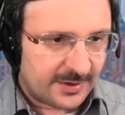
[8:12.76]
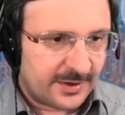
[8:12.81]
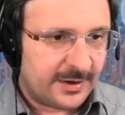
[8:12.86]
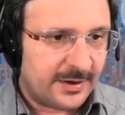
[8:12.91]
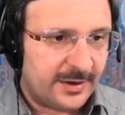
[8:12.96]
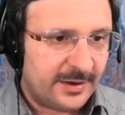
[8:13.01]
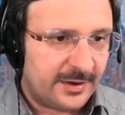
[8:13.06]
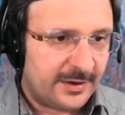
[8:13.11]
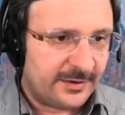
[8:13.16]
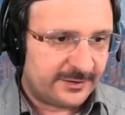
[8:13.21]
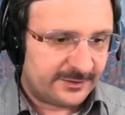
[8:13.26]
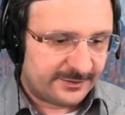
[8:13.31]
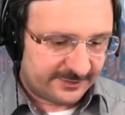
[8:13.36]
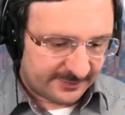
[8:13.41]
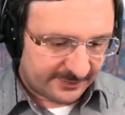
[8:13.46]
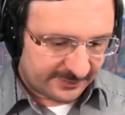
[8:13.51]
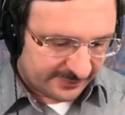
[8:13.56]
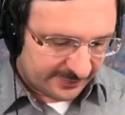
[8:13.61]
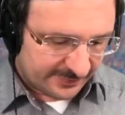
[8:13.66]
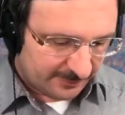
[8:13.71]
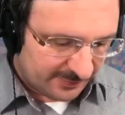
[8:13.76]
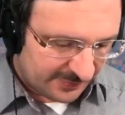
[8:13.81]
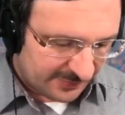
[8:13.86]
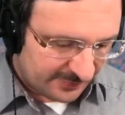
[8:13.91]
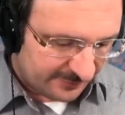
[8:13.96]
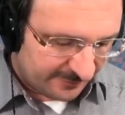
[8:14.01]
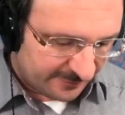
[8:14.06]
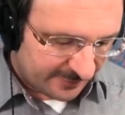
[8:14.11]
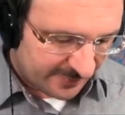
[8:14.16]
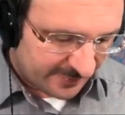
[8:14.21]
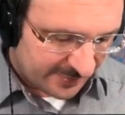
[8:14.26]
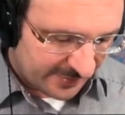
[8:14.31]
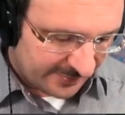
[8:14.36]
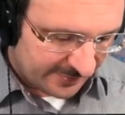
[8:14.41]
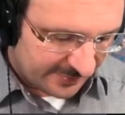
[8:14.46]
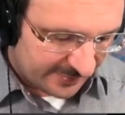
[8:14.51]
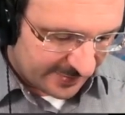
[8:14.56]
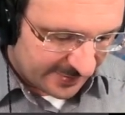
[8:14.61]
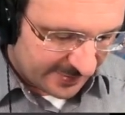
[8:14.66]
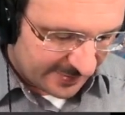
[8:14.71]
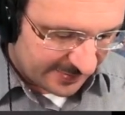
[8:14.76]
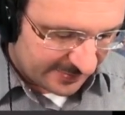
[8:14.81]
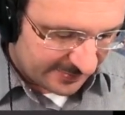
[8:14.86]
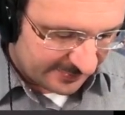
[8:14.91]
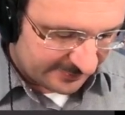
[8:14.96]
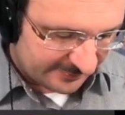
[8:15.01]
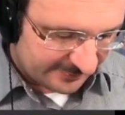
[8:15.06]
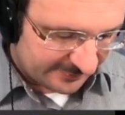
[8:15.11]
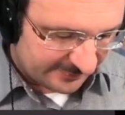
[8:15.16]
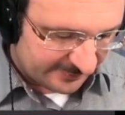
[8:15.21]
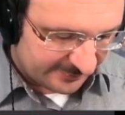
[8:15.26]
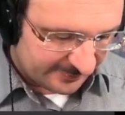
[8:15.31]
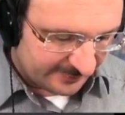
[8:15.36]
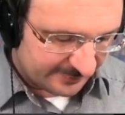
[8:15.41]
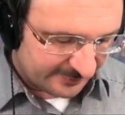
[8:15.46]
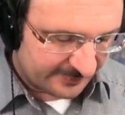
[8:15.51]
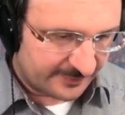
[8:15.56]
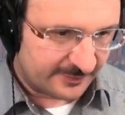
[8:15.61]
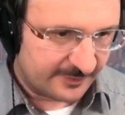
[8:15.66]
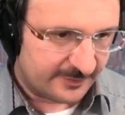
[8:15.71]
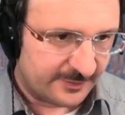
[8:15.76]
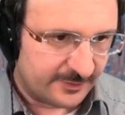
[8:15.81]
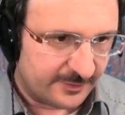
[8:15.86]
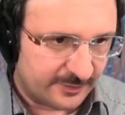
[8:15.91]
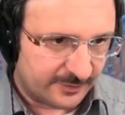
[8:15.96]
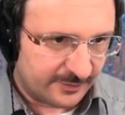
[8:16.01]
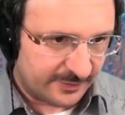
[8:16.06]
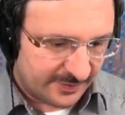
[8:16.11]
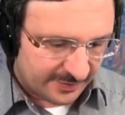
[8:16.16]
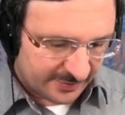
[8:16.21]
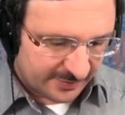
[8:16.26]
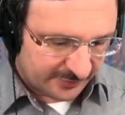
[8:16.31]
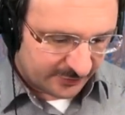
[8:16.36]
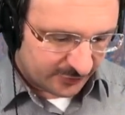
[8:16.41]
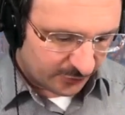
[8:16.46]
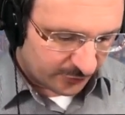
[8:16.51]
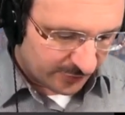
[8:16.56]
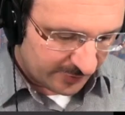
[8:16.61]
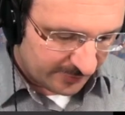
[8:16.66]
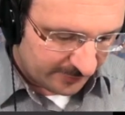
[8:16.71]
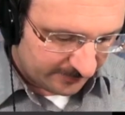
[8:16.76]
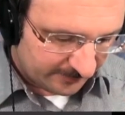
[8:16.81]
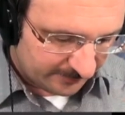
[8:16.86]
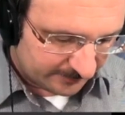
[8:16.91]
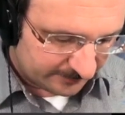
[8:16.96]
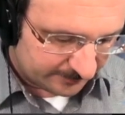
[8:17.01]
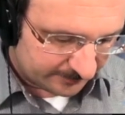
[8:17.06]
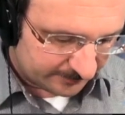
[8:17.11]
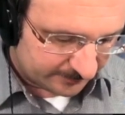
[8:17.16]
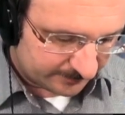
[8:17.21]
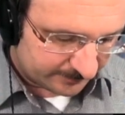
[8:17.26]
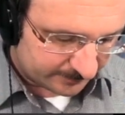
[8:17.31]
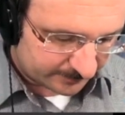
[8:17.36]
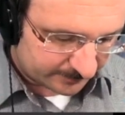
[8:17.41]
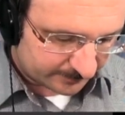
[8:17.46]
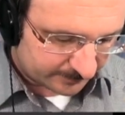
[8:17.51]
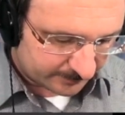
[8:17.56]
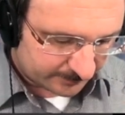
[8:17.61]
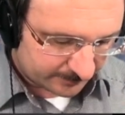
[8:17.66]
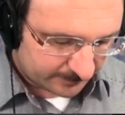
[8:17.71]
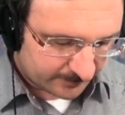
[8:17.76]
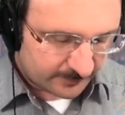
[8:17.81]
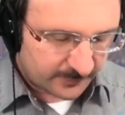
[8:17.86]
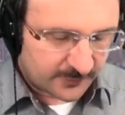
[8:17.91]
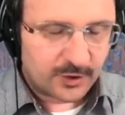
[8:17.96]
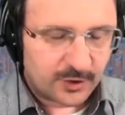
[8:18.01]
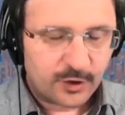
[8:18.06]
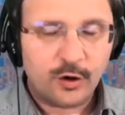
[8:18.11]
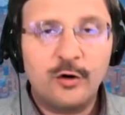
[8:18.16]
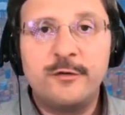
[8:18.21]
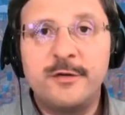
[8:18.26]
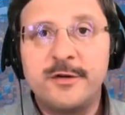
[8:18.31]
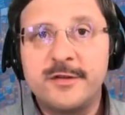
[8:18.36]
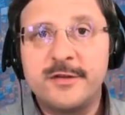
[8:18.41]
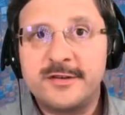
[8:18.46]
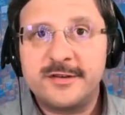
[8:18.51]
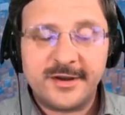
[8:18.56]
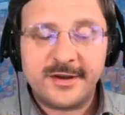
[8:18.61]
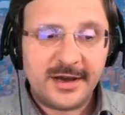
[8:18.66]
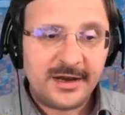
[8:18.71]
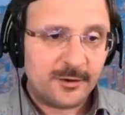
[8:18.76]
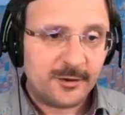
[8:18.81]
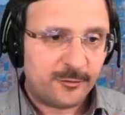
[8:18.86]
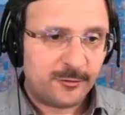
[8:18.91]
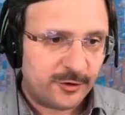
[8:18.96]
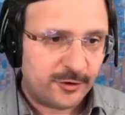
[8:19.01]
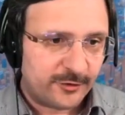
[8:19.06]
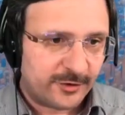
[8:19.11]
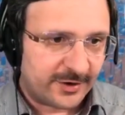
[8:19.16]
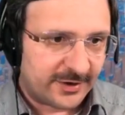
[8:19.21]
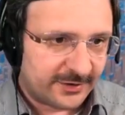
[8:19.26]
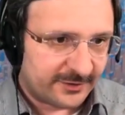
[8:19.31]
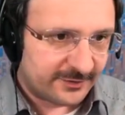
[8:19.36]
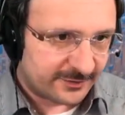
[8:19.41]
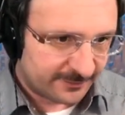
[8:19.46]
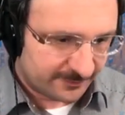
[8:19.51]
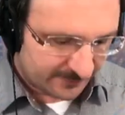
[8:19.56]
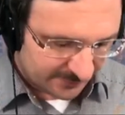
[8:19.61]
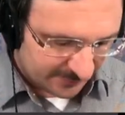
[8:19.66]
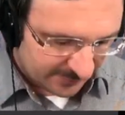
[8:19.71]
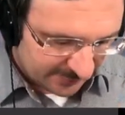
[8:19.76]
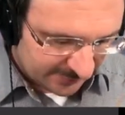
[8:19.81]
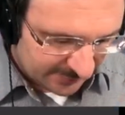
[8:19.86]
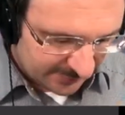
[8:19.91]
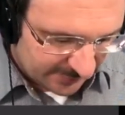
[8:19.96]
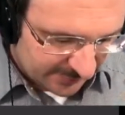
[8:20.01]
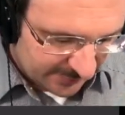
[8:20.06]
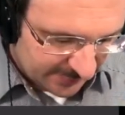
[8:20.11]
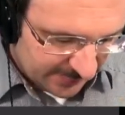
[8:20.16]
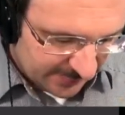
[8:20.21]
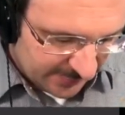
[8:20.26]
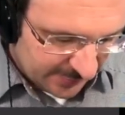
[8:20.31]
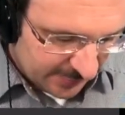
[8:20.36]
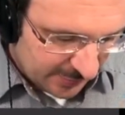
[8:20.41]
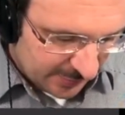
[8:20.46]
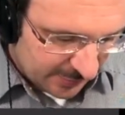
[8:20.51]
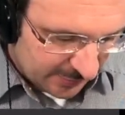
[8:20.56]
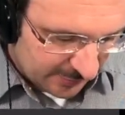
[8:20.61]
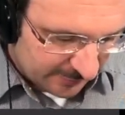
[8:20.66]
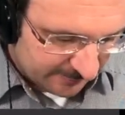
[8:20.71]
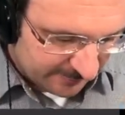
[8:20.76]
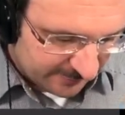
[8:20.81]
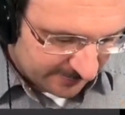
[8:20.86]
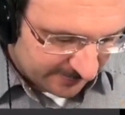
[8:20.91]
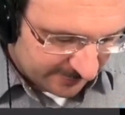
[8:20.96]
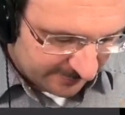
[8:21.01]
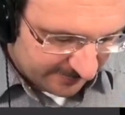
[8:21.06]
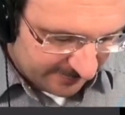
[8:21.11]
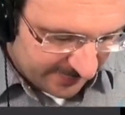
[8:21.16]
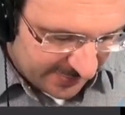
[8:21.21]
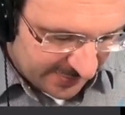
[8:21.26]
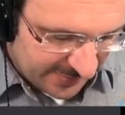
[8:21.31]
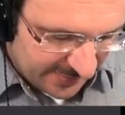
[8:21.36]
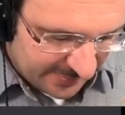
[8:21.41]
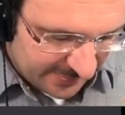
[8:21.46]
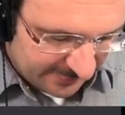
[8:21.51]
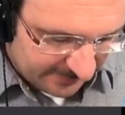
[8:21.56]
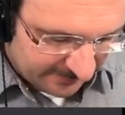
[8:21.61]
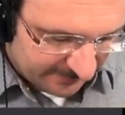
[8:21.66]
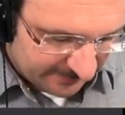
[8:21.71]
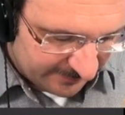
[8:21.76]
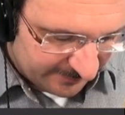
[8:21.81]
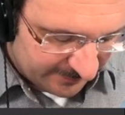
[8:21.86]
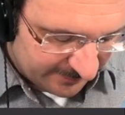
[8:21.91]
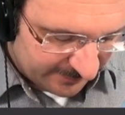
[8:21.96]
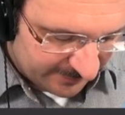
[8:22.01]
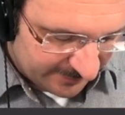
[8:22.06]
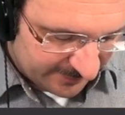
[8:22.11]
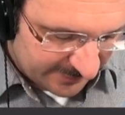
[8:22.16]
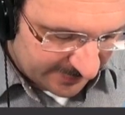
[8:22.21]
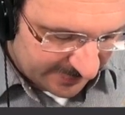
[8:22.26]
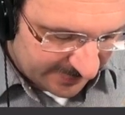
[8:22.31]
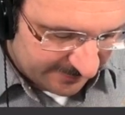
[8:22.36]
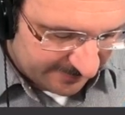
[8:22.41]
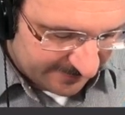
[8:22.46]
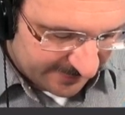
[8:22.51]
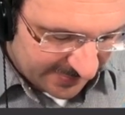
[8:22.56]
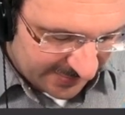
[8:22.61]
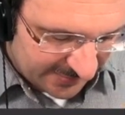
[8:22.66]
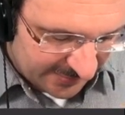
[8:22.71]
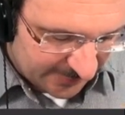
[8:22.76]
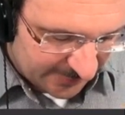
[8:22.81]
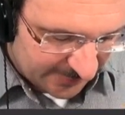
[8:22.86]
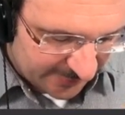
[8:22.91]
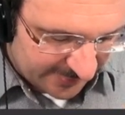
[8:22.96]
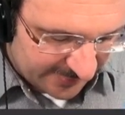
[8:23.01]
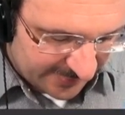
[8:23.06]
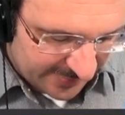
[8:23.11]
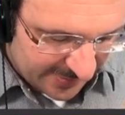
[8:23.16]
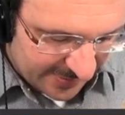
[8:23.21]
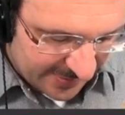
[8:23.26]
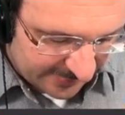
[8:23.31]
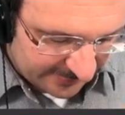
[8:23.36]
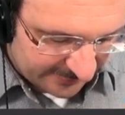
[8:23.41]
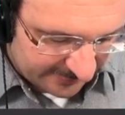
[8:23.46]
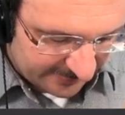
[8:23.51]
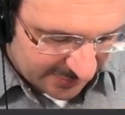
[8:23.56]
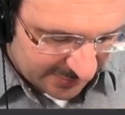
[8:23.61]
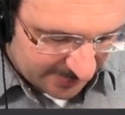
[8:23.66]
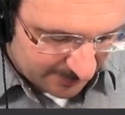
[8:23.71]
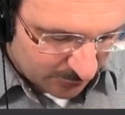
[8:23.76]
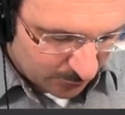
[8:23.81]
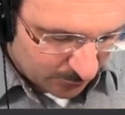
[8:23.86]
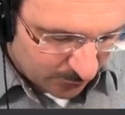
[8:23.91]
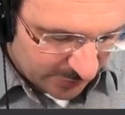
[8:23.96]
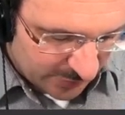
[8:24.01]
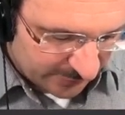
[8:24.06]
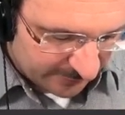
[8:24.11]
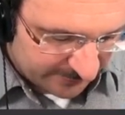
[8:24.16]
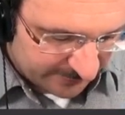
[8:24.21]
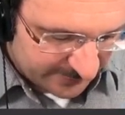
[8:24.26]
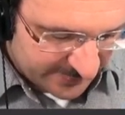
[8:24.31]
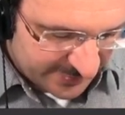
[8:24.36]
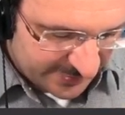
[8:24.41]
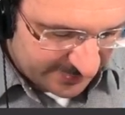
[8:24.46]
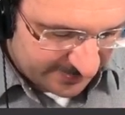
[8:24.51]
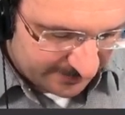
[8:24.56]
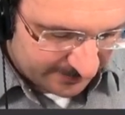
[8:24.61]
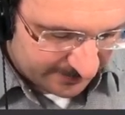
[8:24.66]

is simply defined as the integral over the scalar product of V evaluated at gamma 1 of t